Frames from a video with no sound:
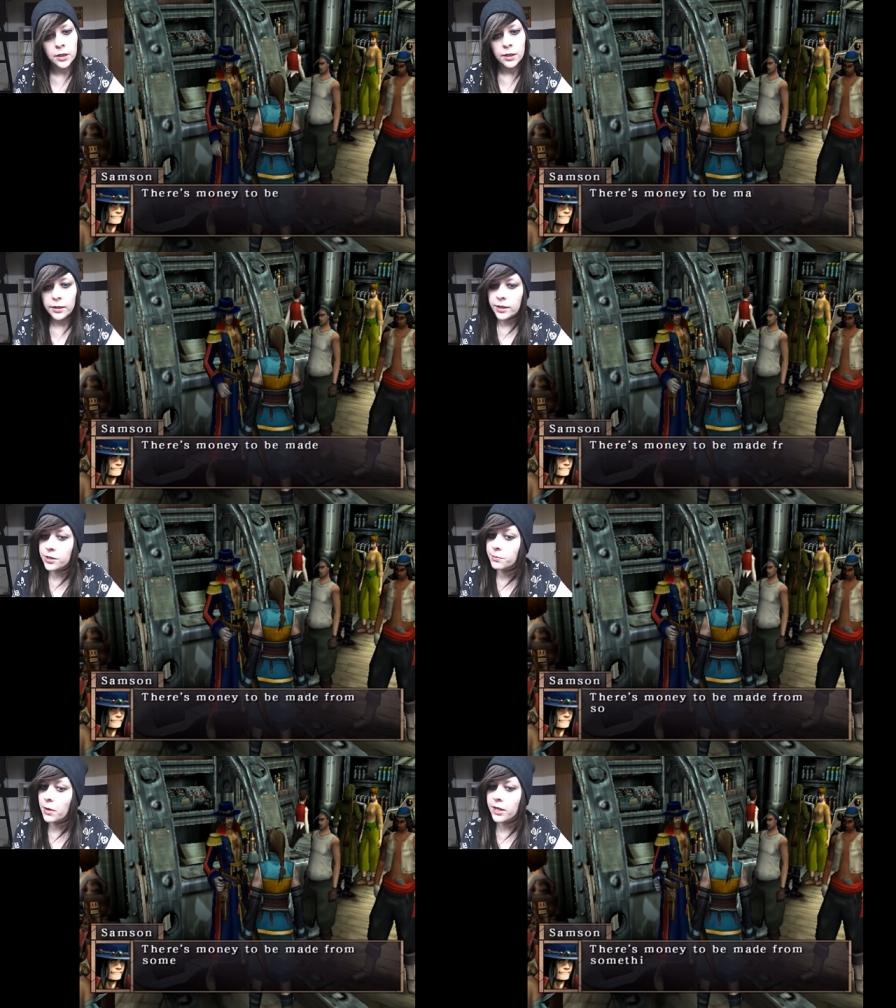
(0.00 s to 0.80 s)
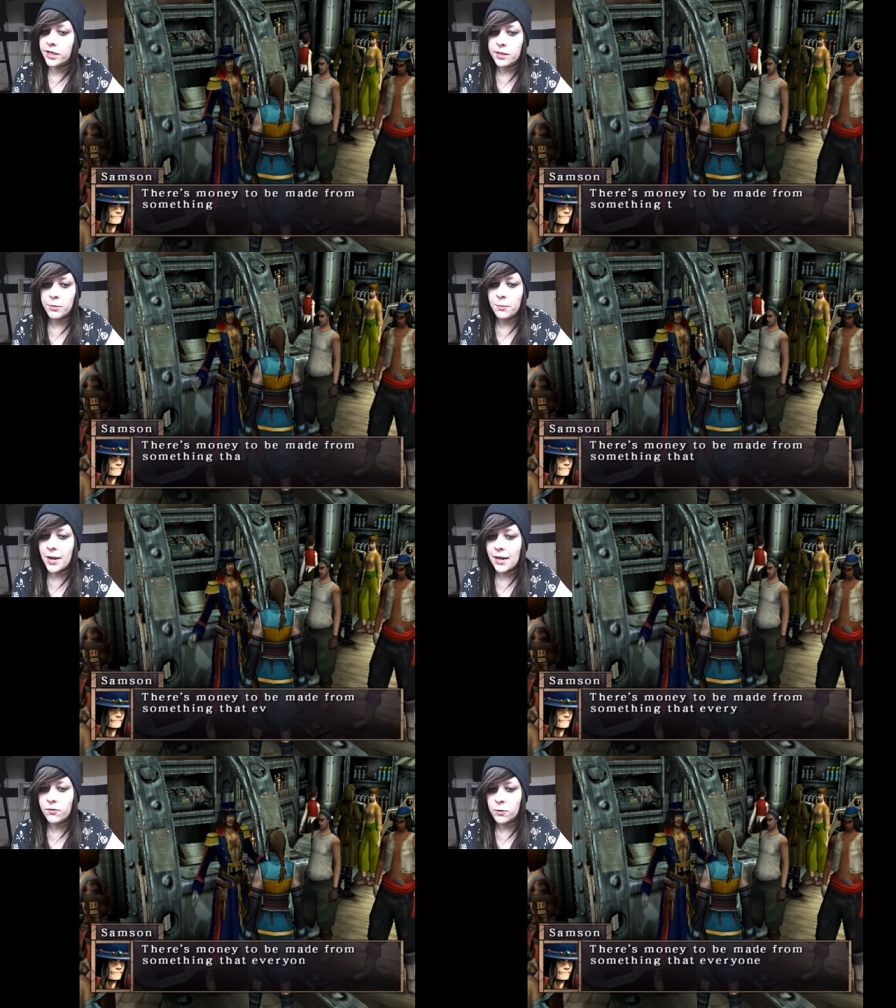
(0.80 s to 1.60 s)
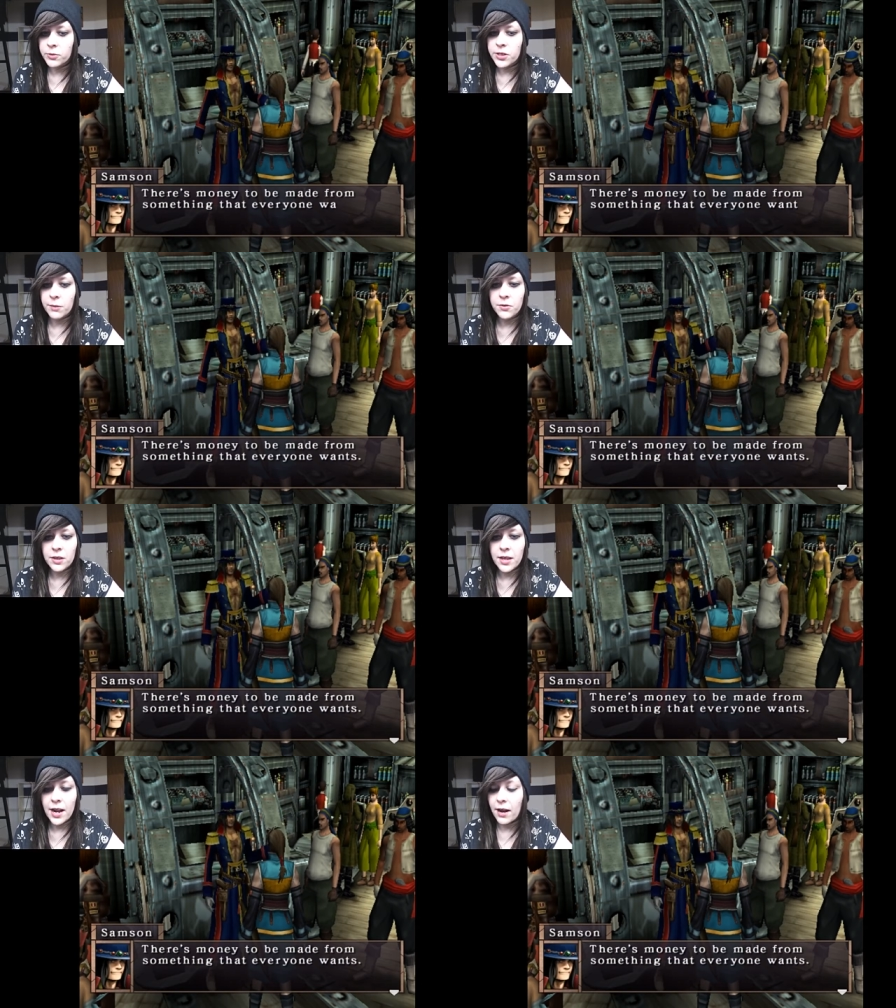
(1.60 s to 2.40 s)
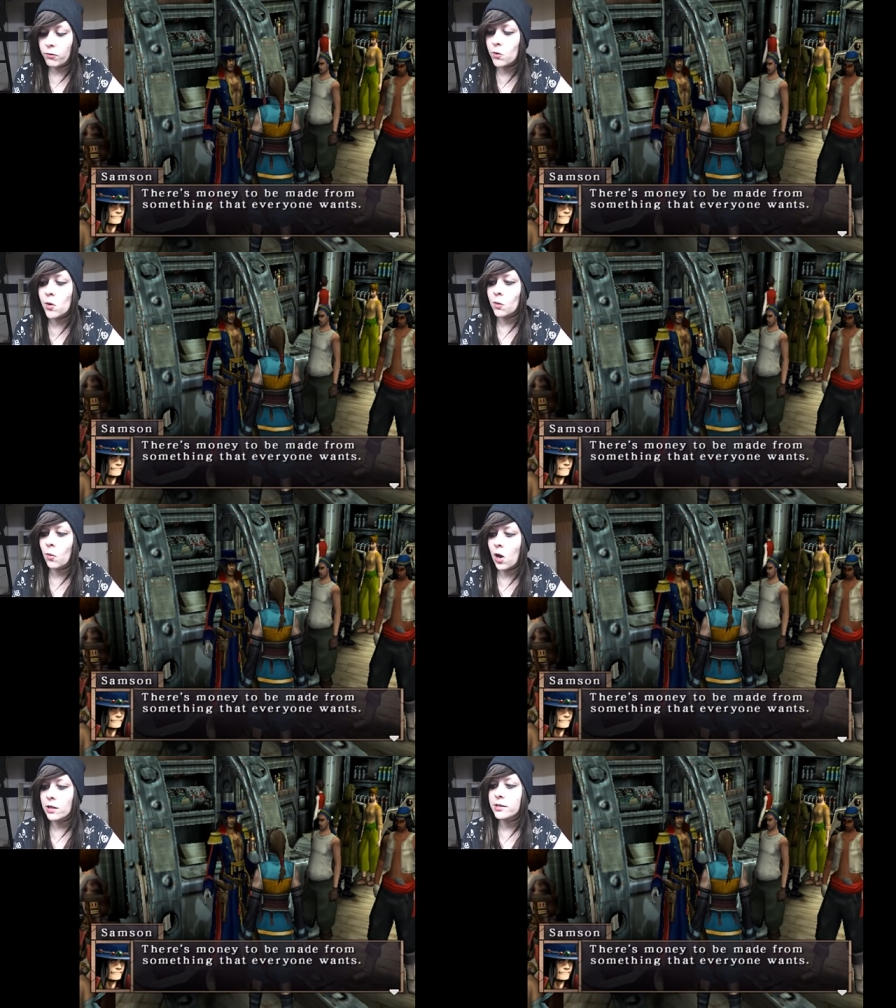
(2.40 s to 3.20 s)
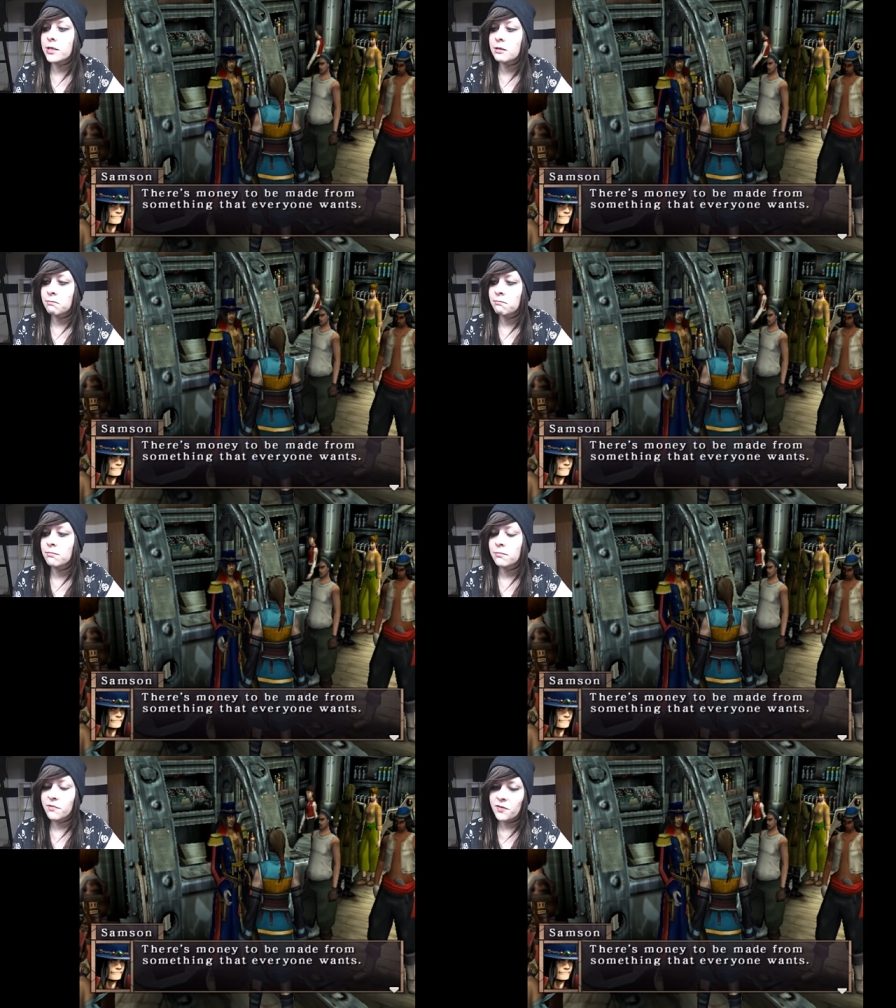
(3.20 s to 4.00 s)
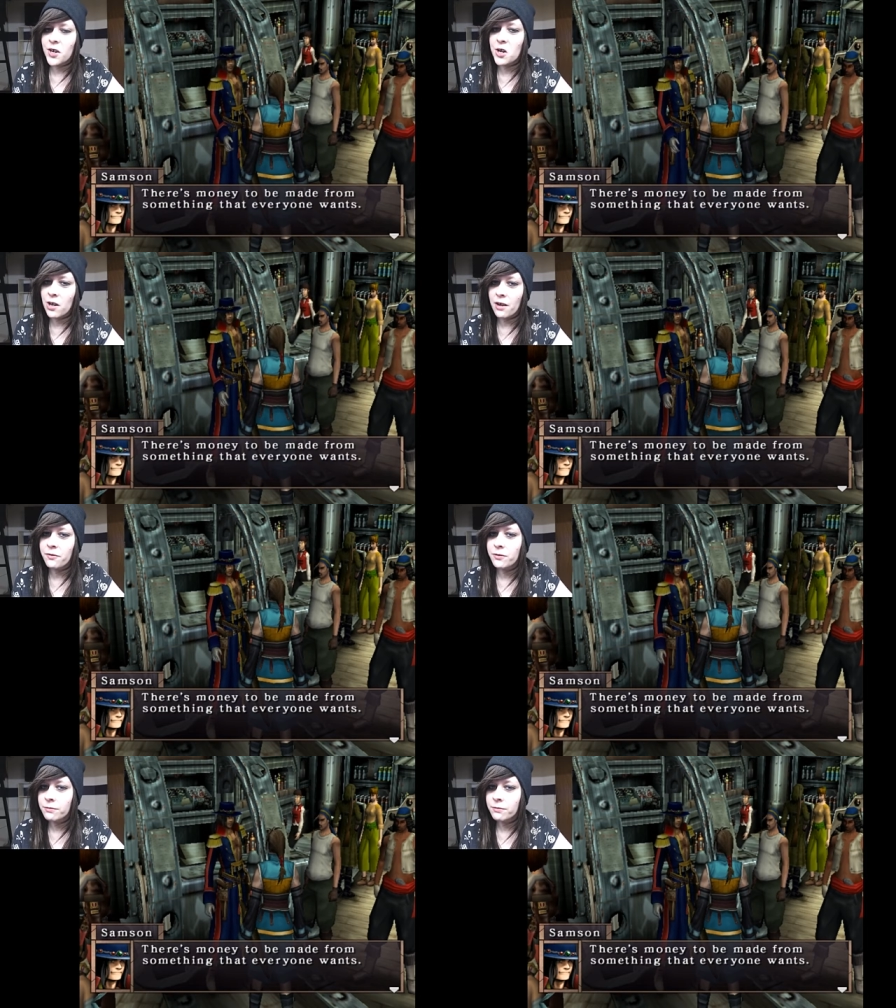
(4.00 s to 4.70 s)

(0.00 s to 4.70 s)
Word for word: There's money to be made from something that everyone wants. Fair enough.